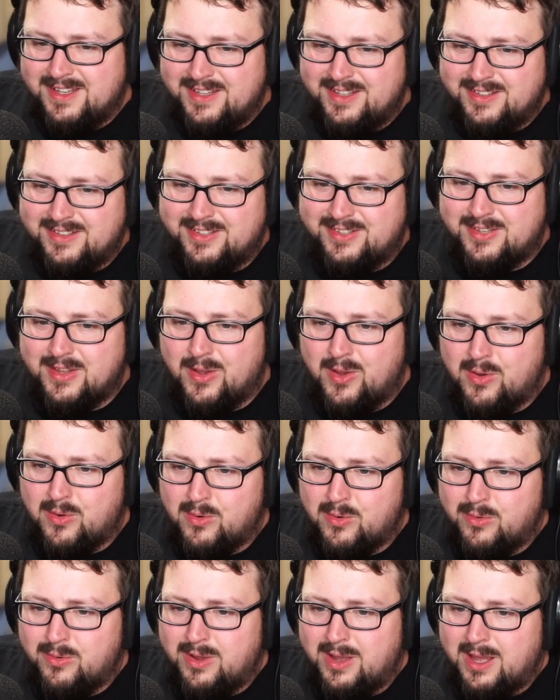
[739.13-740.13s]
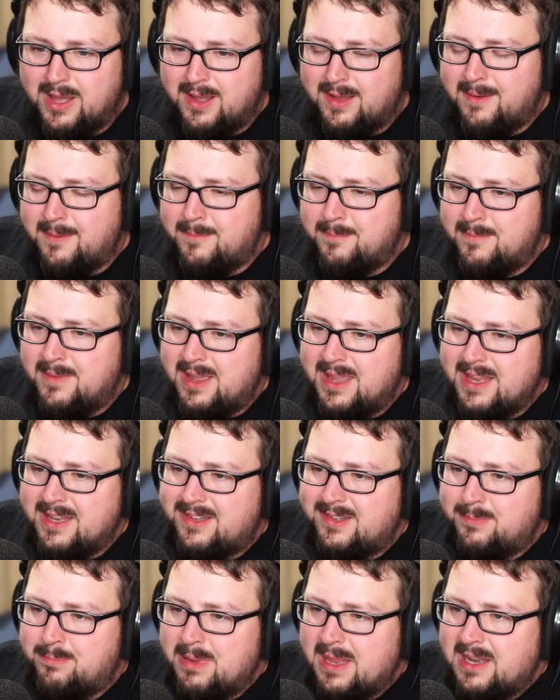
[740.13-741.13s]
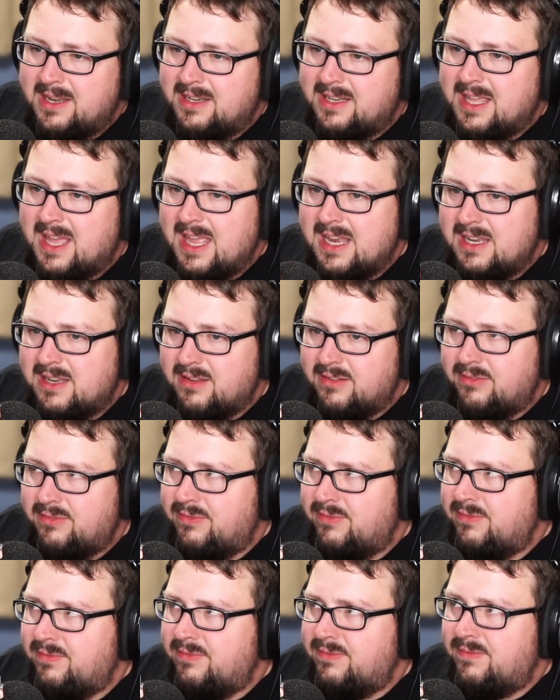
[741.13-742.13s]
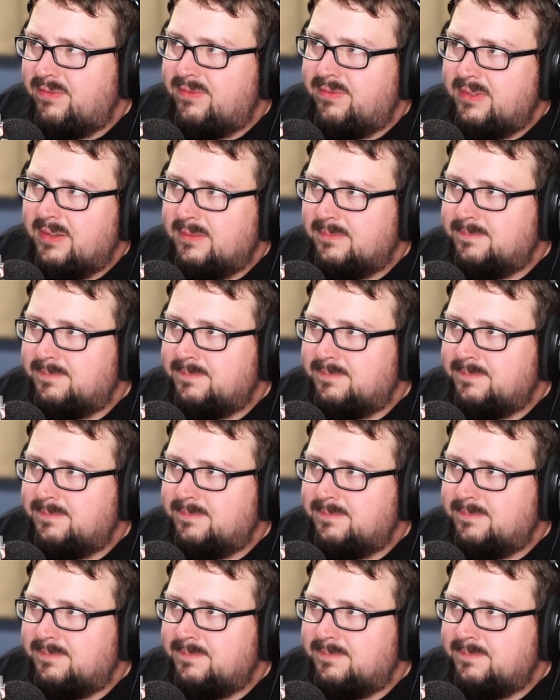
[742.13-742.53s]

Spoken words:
So it's been kind of